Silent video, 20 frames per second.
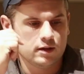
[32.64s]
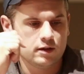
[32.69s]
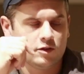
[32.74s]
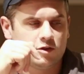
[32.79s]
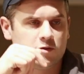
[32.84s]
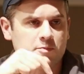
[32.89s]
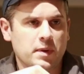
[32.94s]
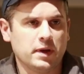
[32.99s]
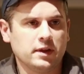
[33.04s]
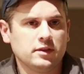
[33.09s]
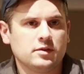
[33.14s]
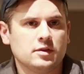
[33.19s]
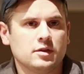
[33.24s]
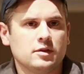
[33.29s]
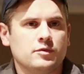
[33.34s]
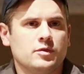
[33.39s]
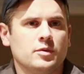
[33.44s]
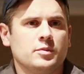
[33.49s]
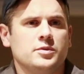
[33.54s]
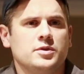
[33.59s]

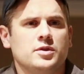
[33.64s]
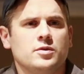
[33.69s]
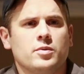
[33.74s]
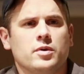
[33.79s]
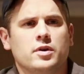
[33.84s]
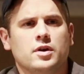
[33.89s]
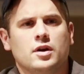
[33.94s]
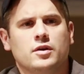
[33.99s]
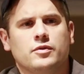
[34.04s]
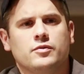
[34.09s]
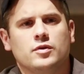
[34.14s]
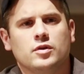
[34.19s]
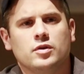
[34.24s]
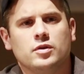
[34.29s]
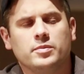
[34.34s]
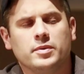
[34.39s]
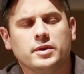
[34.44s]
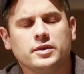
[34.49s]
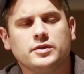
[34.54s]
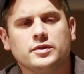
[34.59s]
Spencer from Z1
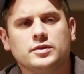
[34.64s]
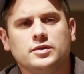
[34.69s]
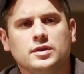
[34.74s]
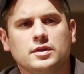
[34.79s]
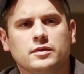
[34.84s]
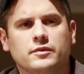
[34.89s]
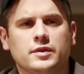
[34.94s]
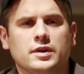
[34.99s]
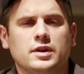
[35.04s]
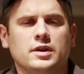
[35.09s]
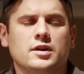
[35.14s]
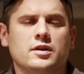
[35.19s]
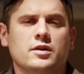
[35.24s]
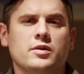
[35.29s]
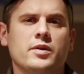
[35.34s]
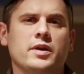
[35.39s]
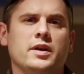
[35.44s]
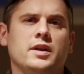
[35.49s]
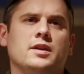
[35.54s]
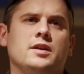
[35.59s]
Off-Road must have seen the
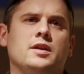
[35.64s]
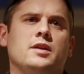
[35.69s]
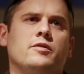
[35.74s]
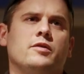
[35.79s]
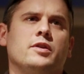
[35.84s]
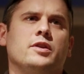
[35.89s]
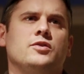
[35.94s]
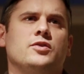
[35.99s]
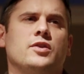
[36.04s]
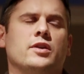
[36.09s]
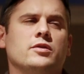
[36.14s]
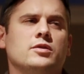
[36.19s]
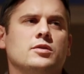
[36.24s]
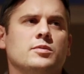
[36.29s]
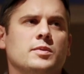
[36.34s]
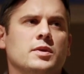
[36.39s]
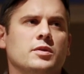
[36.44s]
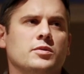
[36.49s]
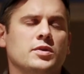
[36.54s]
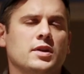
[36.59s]
video and he reached out
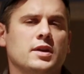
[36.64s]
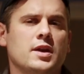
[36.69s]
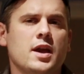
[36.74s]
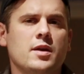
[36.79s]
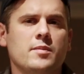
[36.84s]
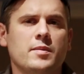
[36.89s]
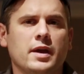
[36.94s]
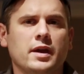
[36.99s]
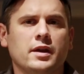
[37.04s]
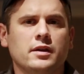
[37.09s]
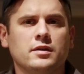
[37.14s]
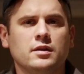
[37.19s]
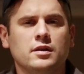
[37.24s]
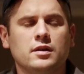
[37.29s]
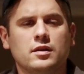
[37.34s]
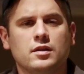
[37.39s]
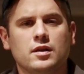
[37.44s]
to me and was like, hey man,